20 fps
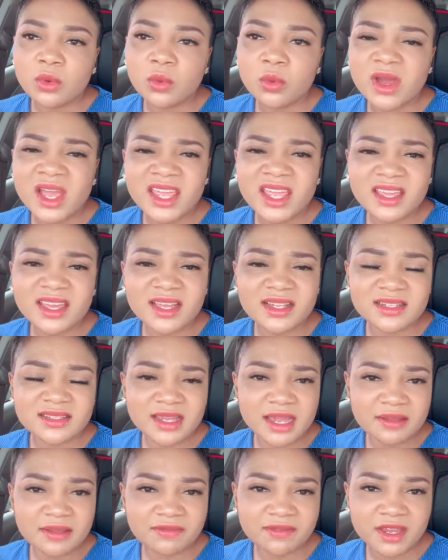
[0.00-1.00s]
Why can't
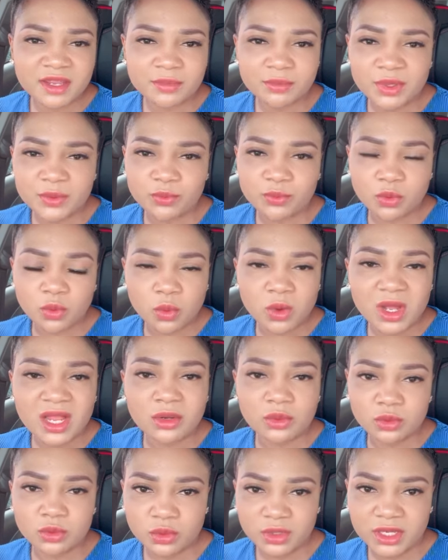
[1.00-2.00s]
I find people who
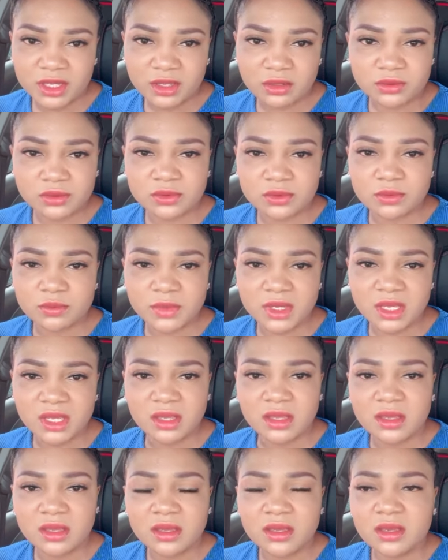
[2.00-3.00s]
are loyal to
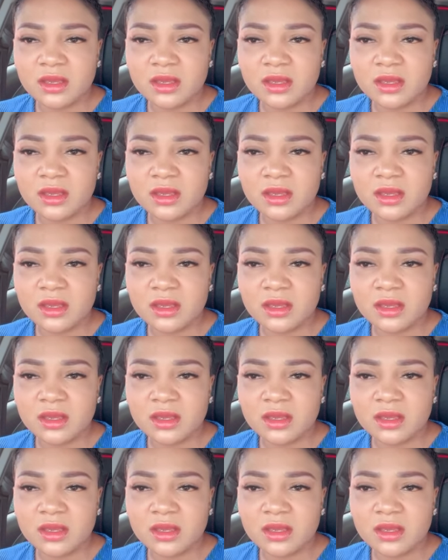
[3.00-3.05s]
me?